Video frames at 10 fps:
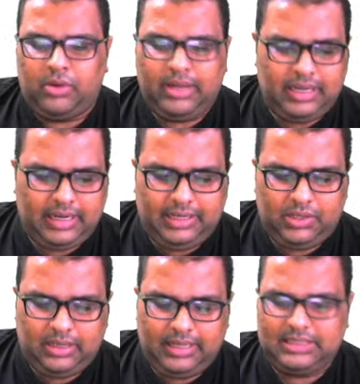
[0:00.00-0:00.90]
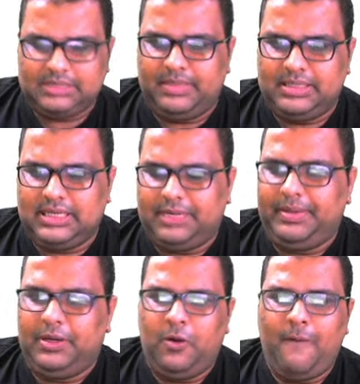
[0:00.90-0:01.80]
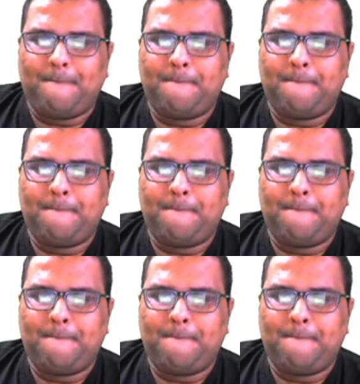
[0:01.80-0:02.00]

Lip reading: can I write down like this? Please let me know.